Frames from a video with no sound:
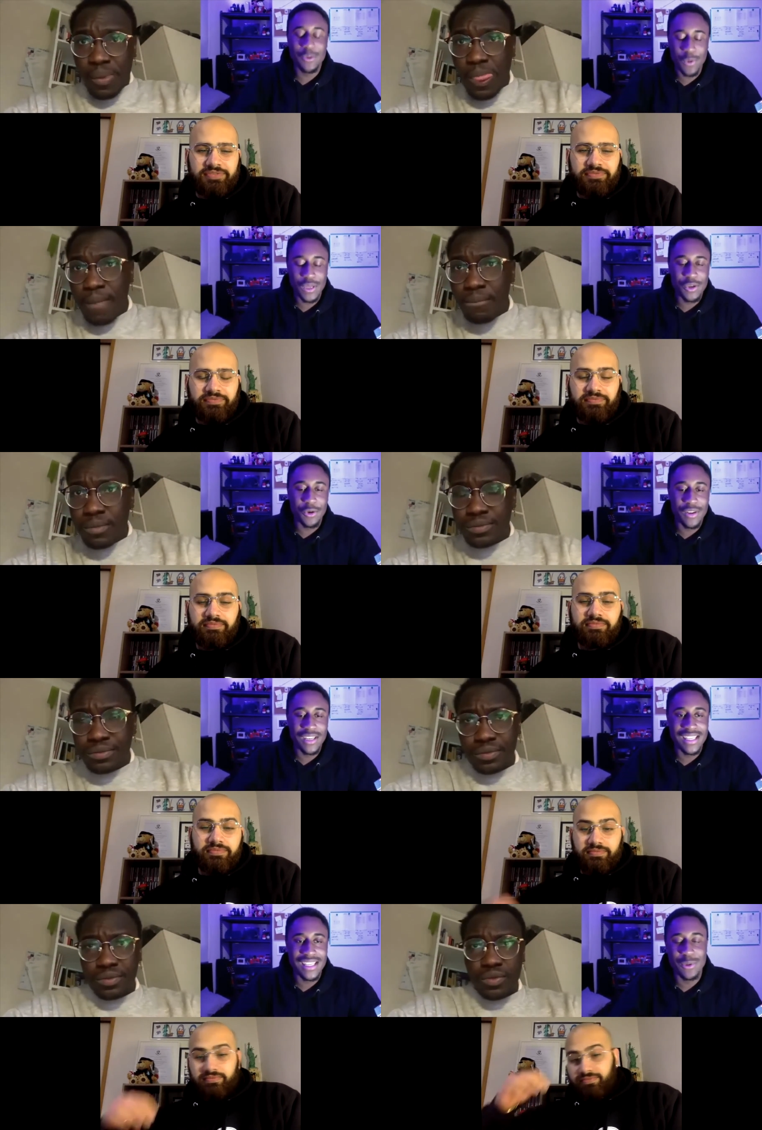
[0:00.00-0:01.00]
Speaker 1: it when you're in
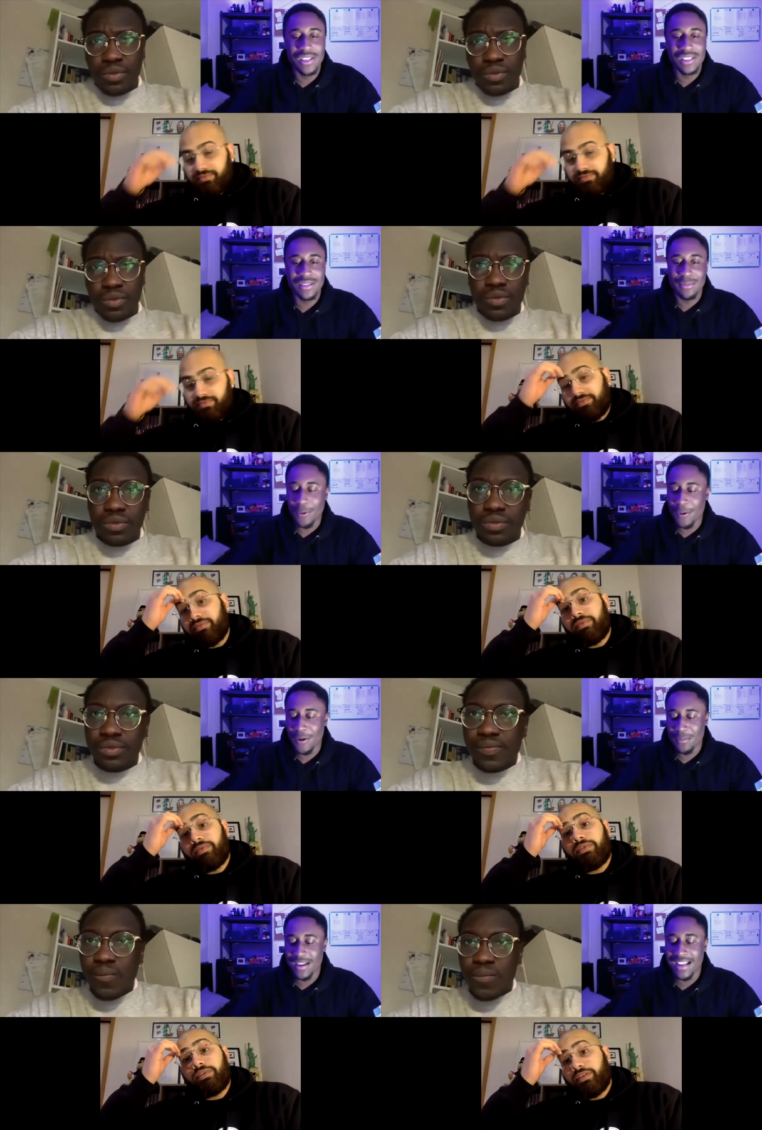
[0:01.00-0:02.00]
it is what is
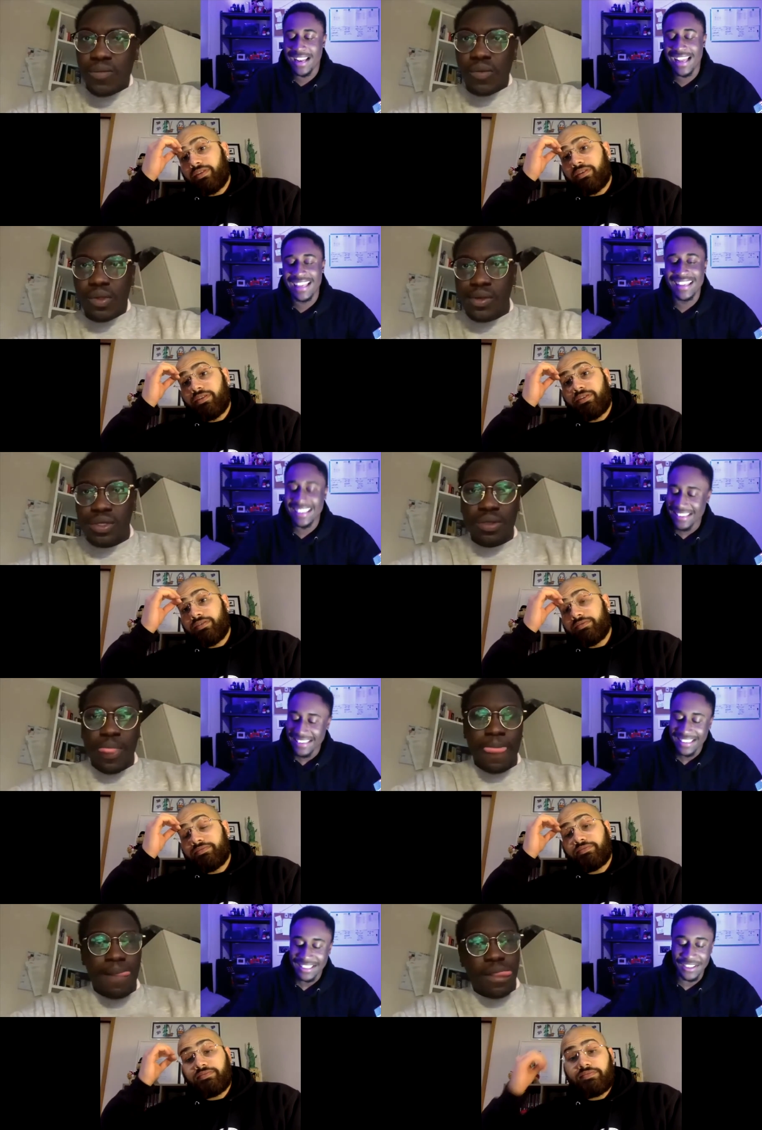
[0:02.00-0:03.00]
important. But like,
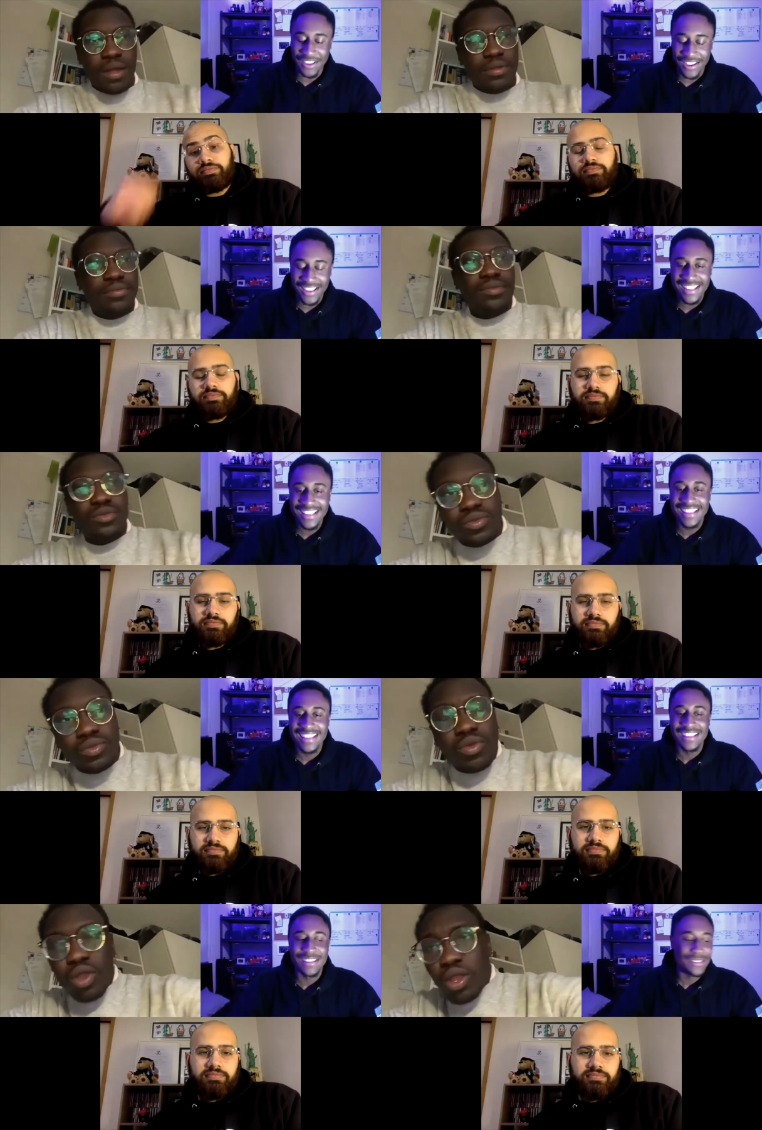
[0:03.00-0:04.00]
you know,
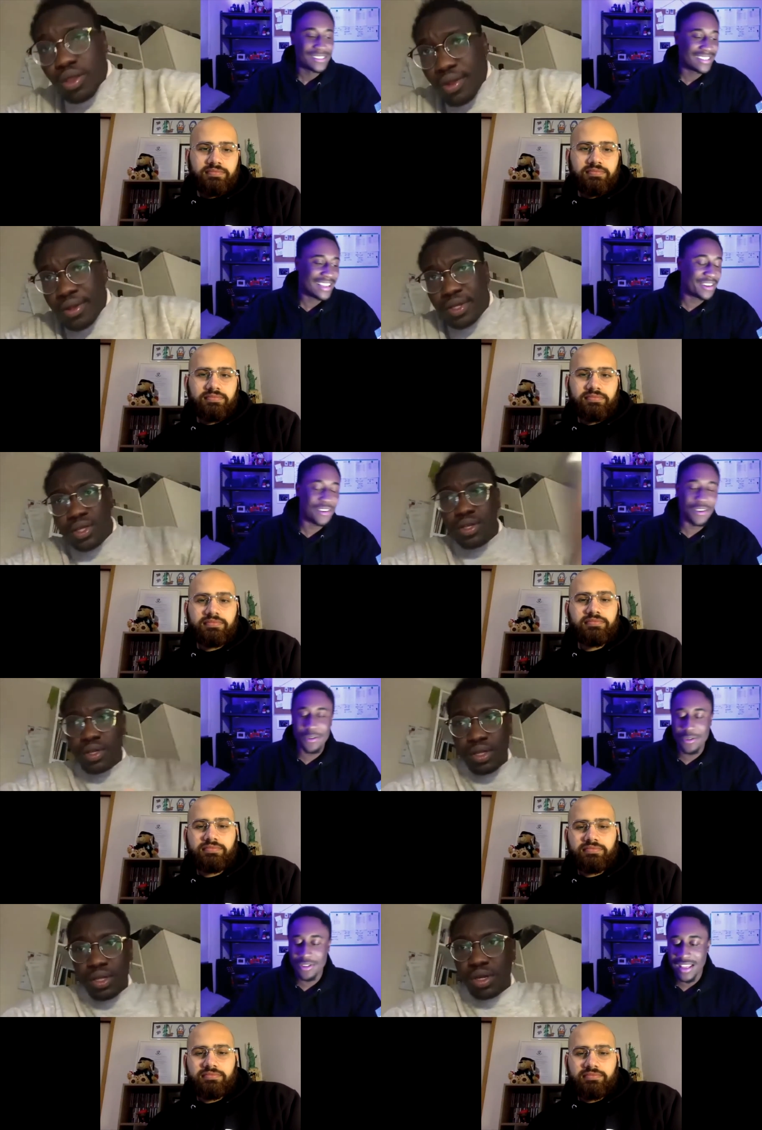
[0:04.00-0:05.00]
I don't know
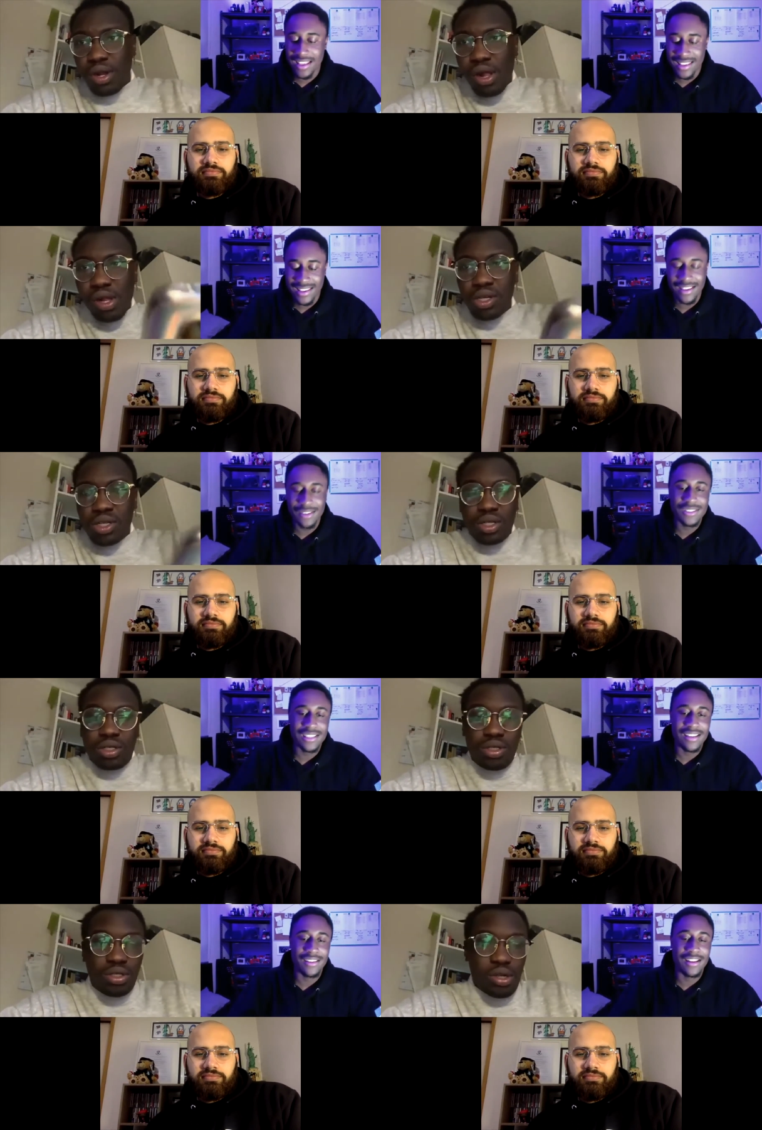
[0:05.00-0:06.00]
who the heck
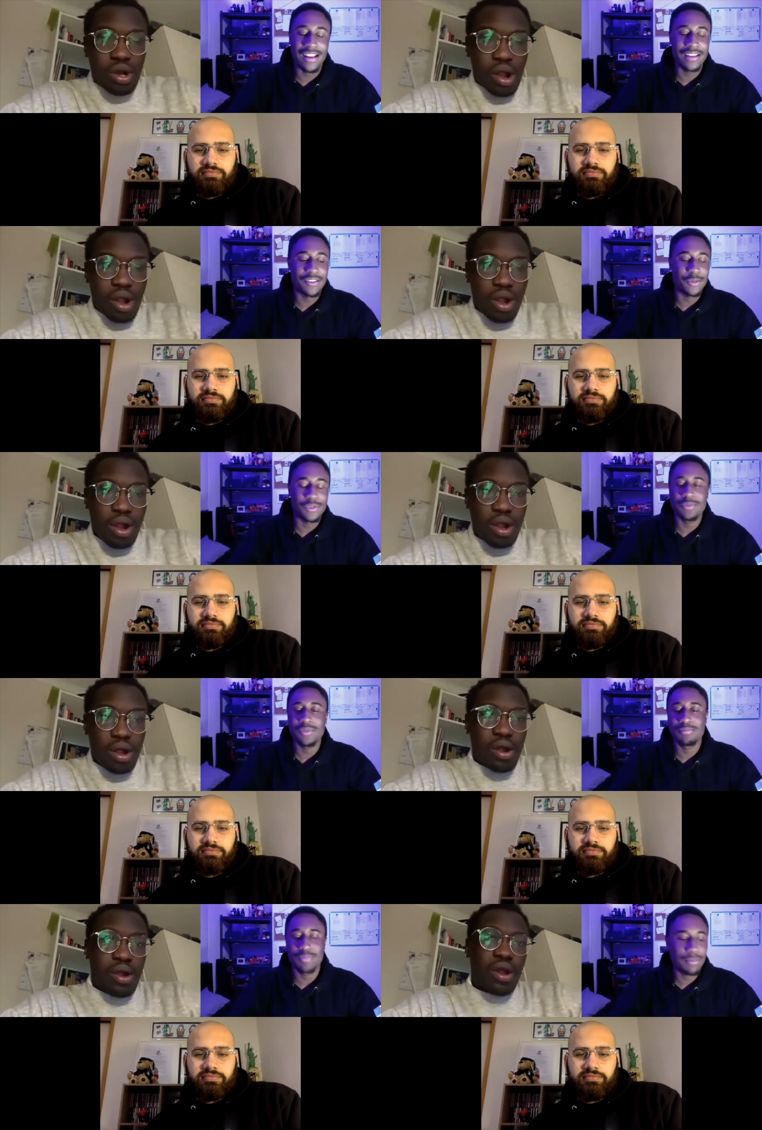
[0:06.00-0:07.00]
else. Uh, I don't know. What's
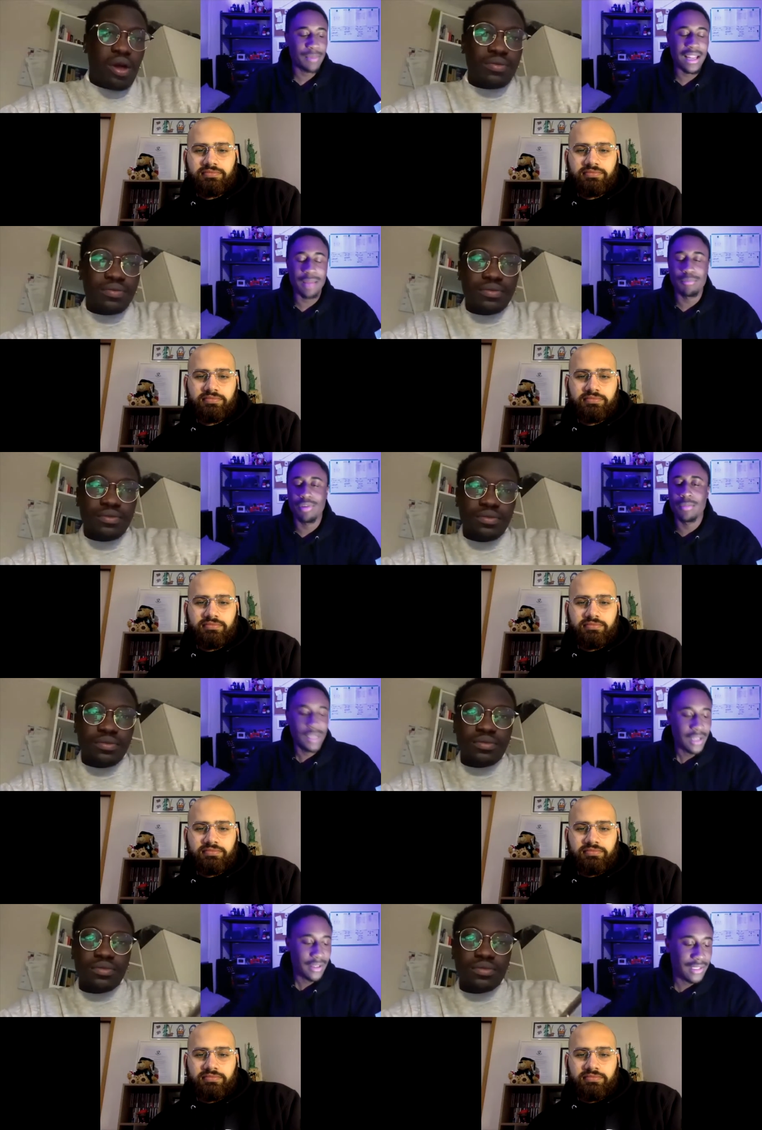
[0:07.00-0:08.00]
what, men like
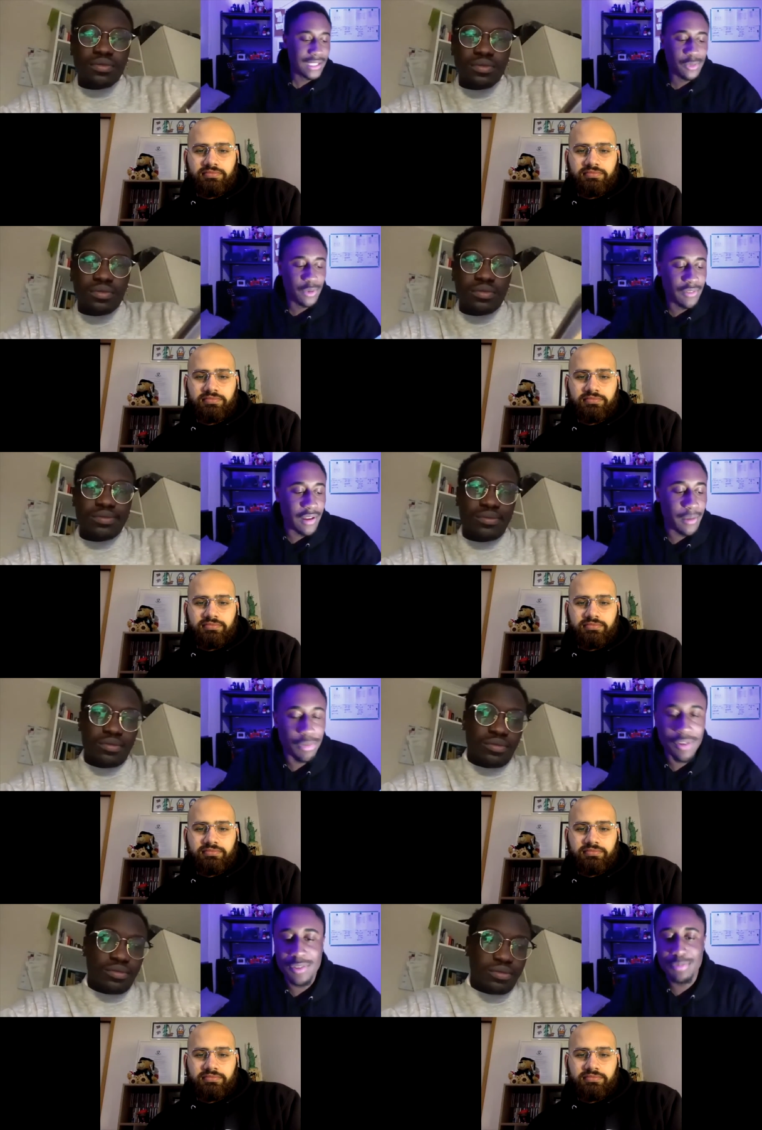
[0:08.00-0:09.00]
Brumby? I think that's one of our
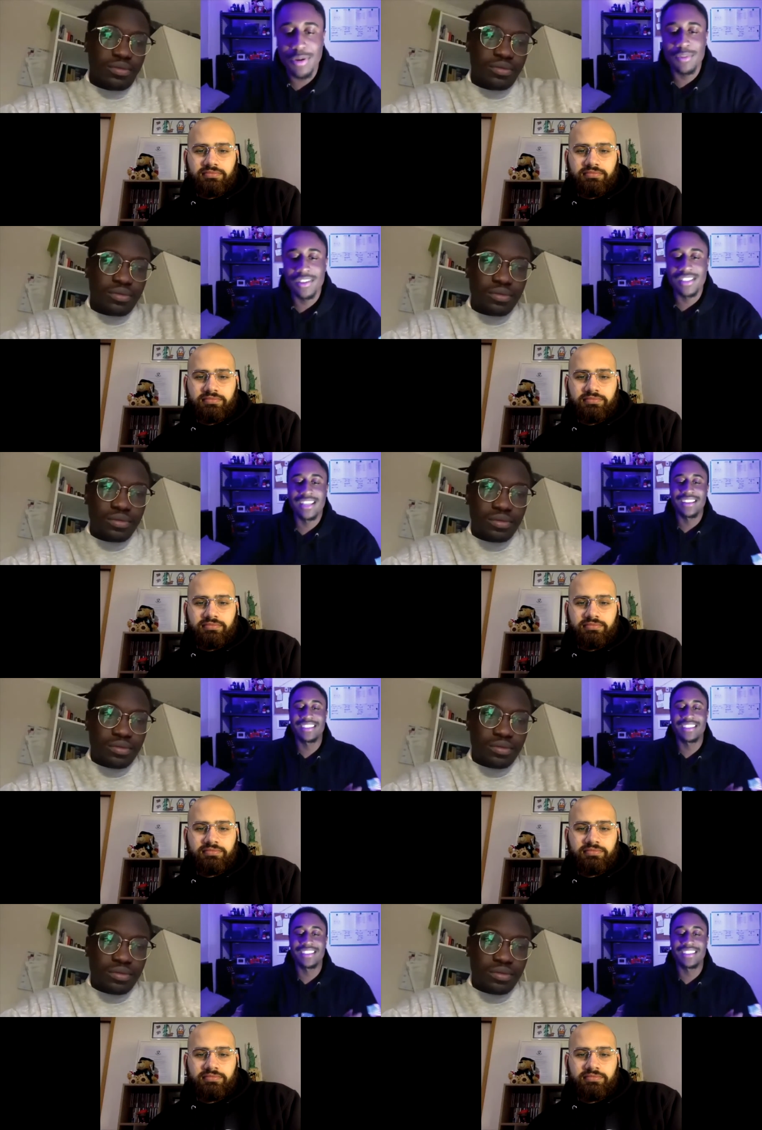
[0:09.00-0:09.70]
previous premiers. Yeah,